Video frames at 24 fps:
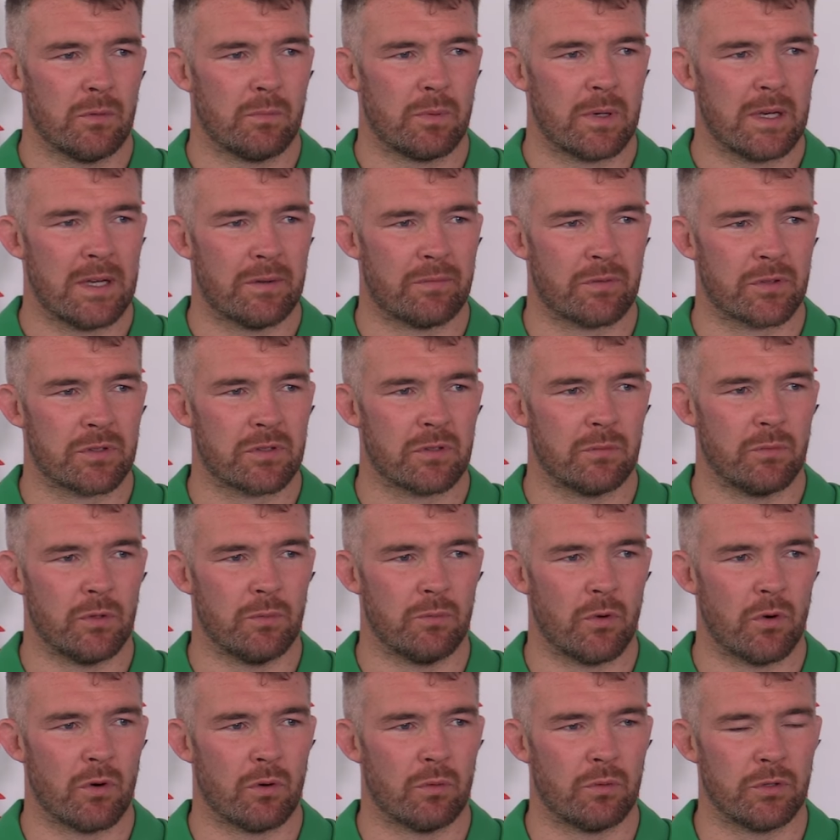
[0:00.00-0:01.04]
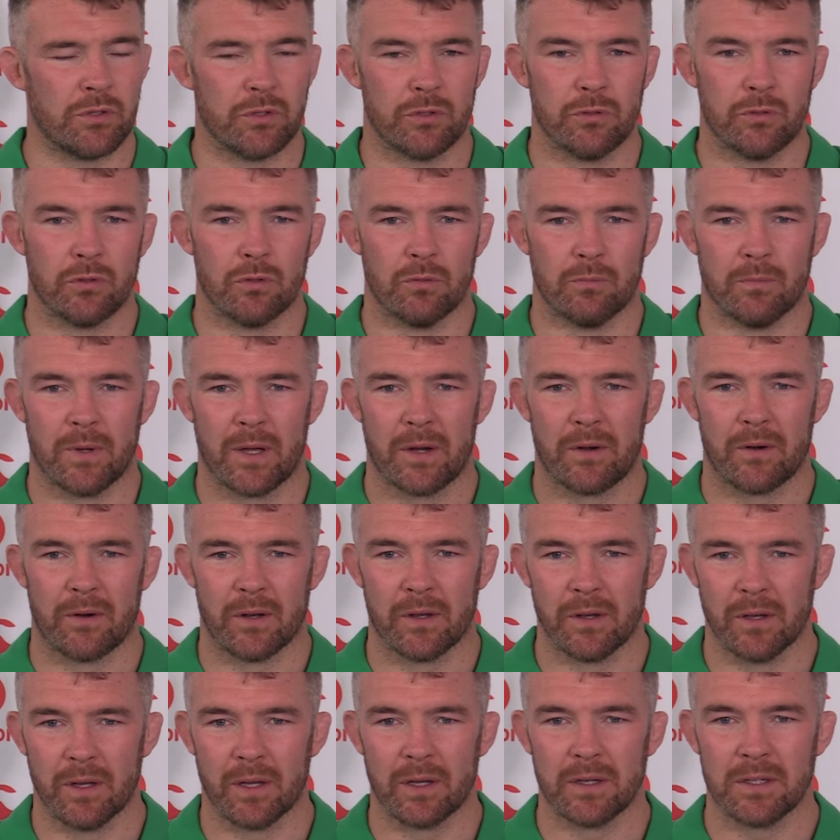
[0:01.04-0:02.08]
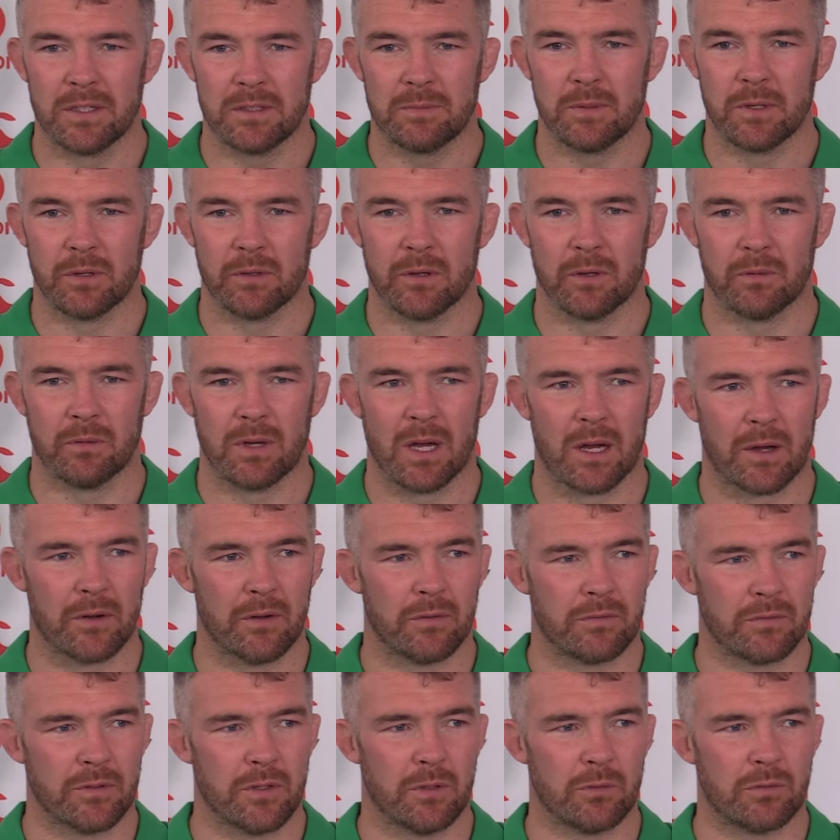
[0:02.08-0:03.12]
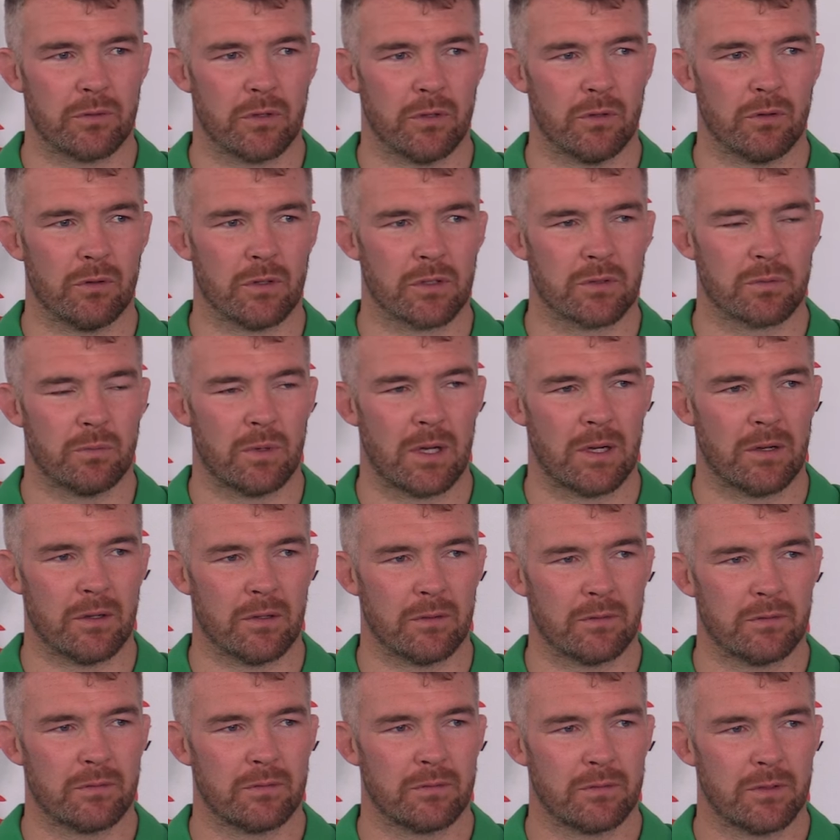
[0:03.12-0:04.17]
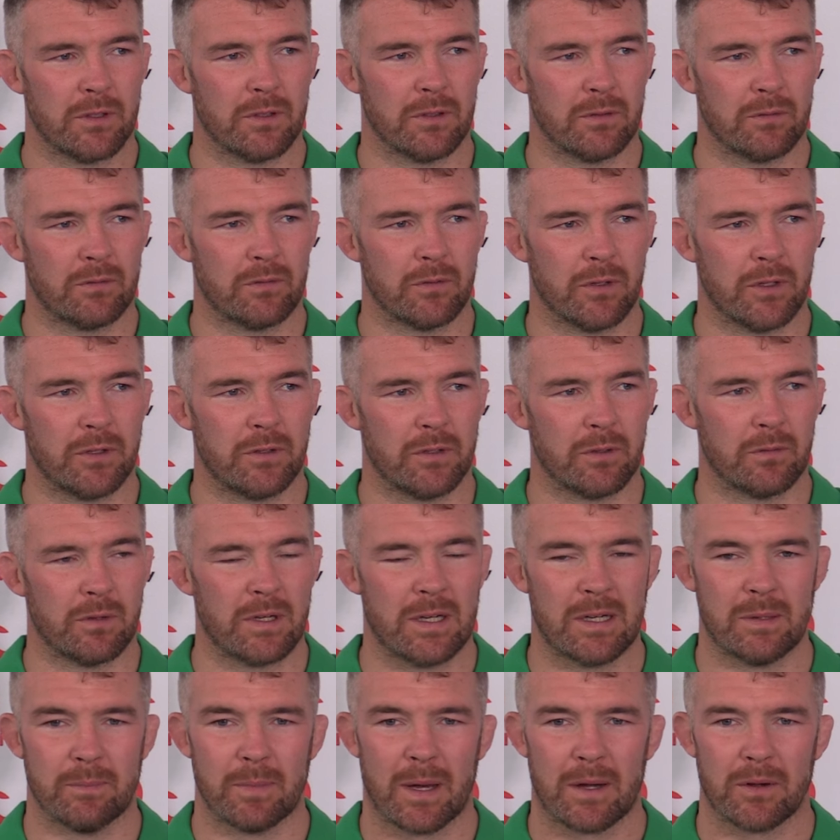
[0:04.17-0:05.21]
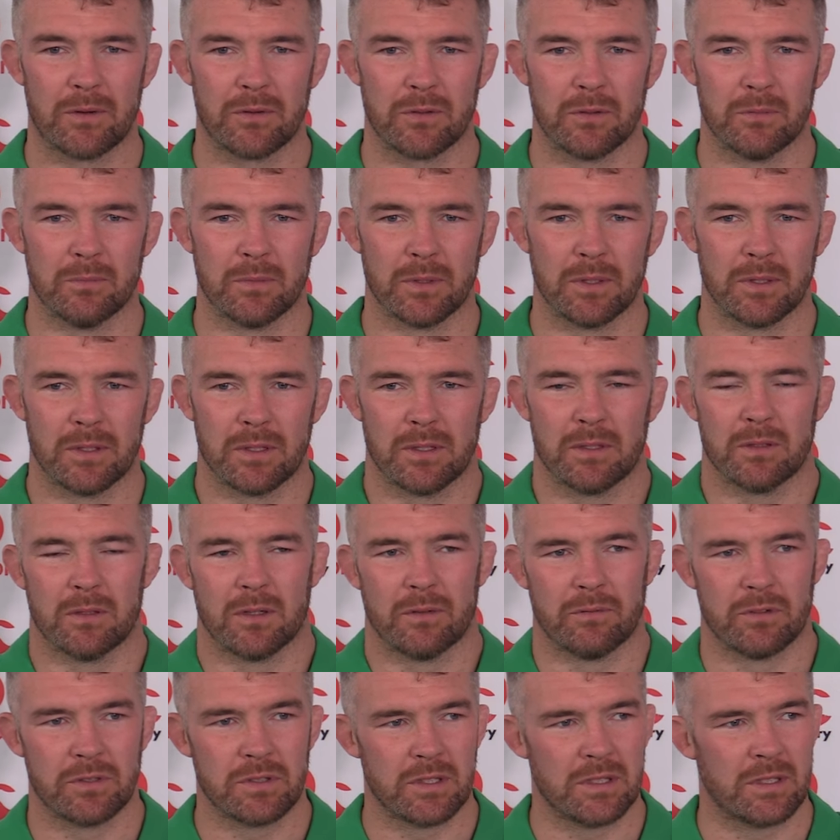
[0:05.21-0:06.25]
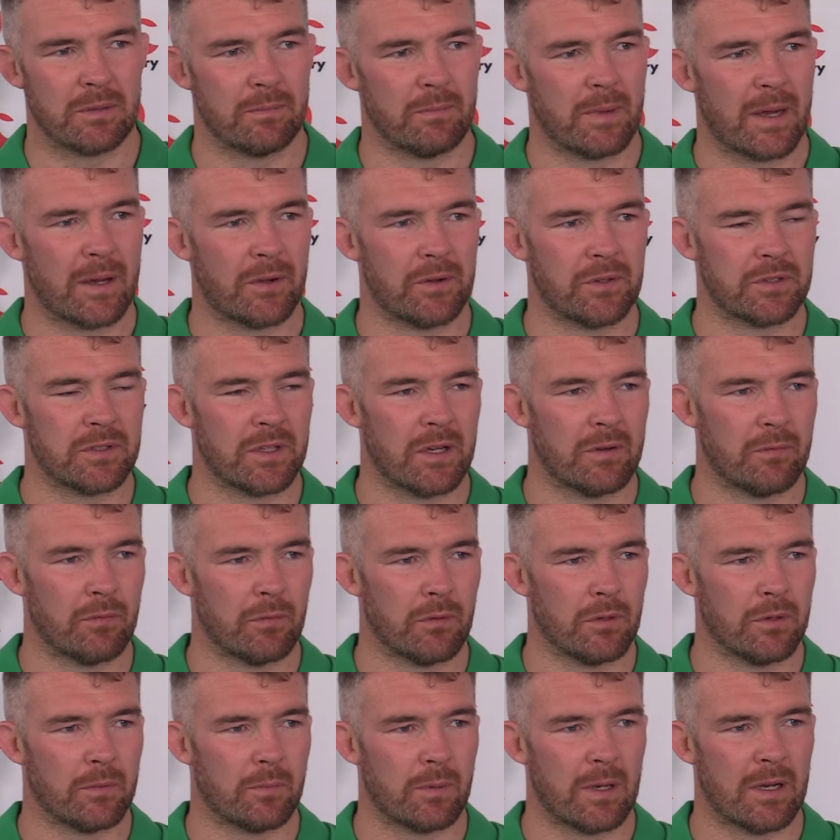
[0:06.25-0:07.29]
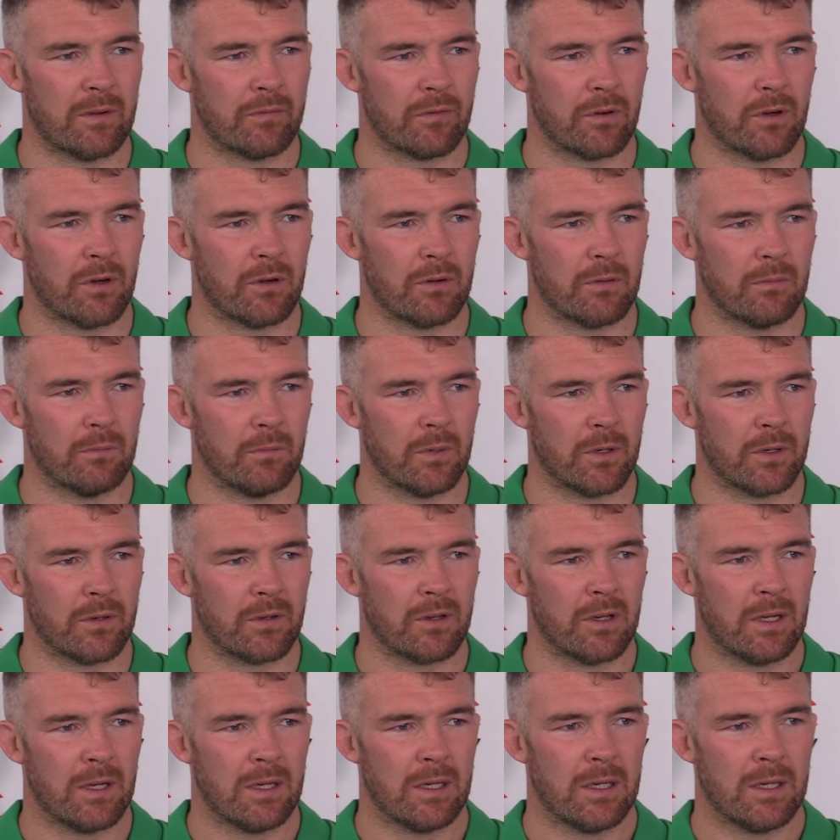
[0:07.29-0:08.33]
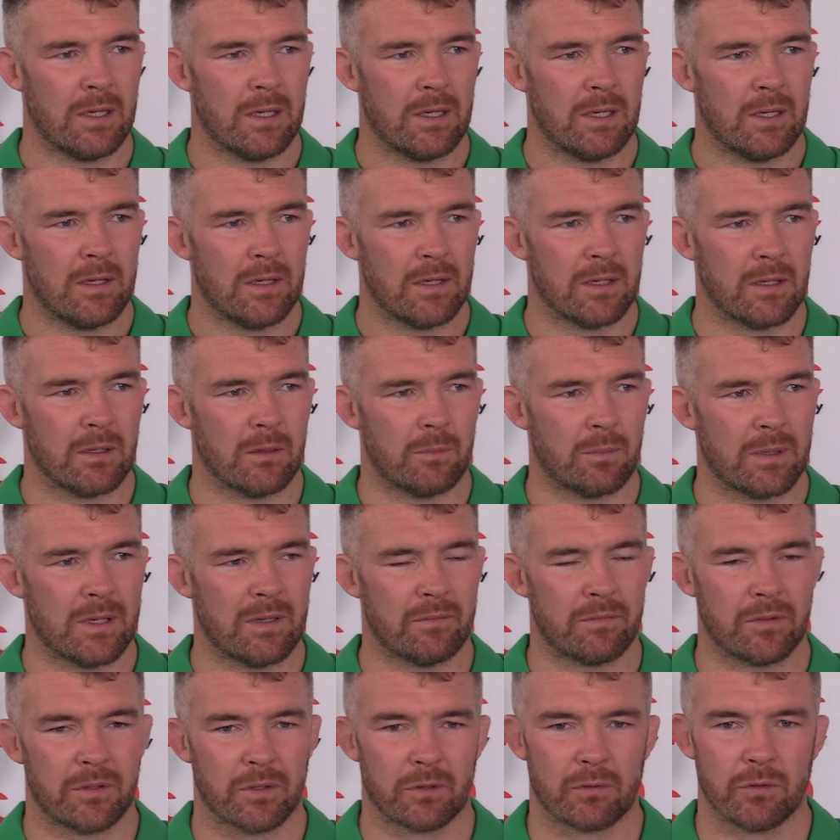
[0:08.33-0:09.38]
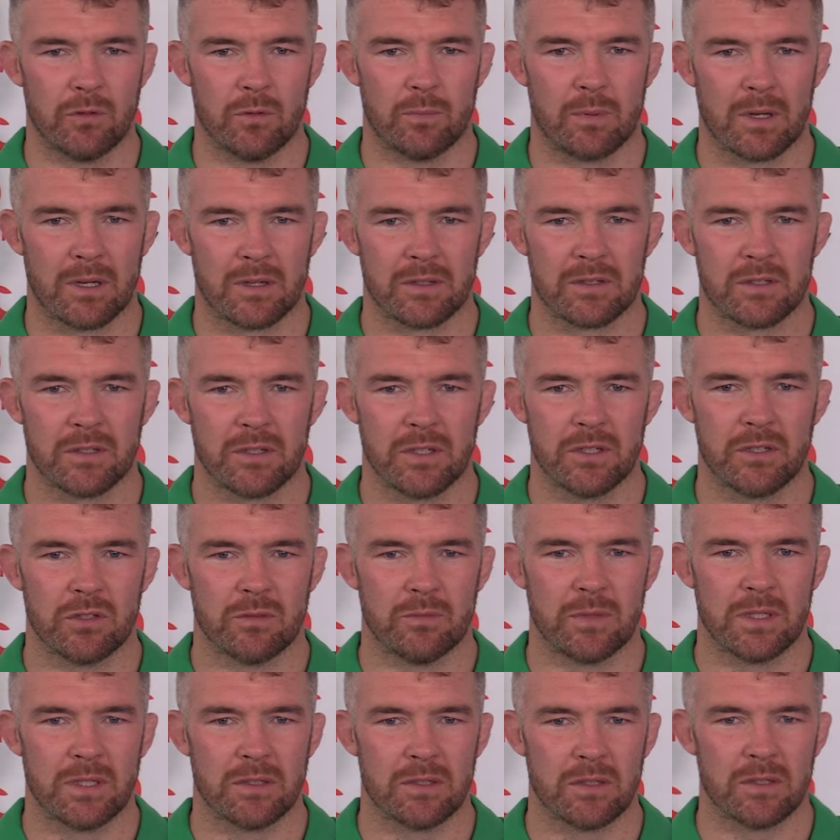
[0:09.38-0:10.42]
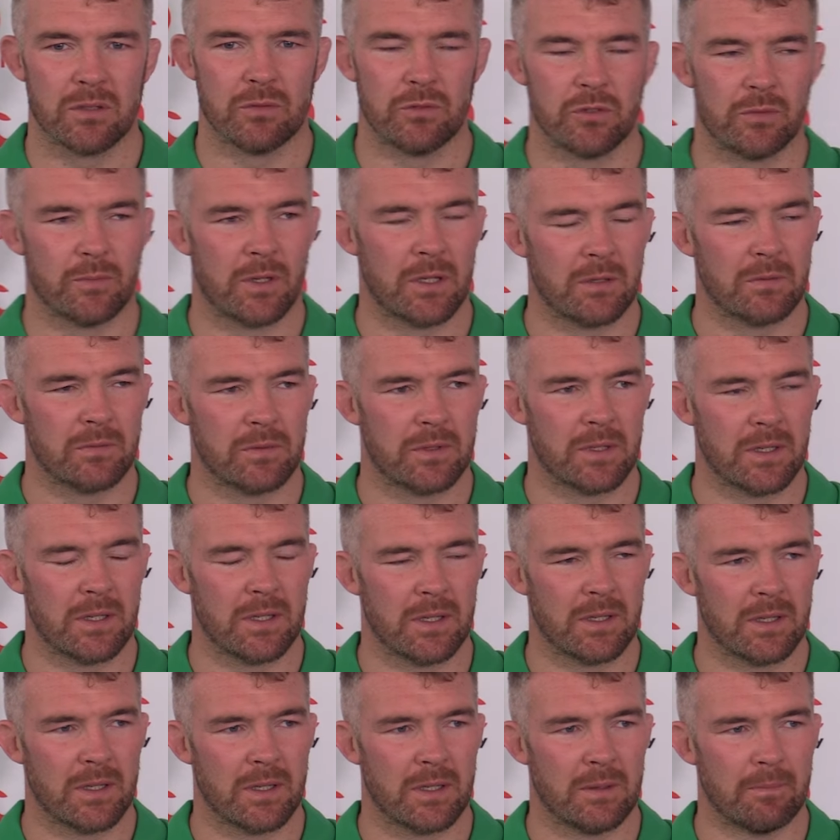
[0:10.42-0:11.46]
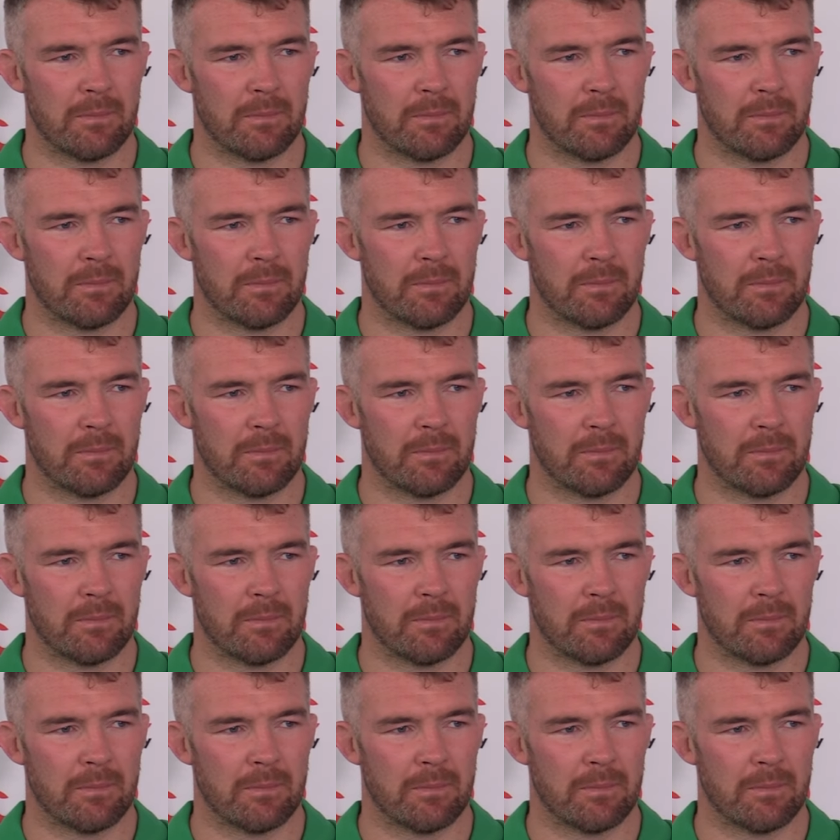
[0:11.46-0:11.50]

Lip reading: play for someone more when you know him better, and he's been around long enough now to know us well enough for it to really matter to him. Obviously it matters to everyone to play for Ireland, but playing for the group alongside you means a huge amount, and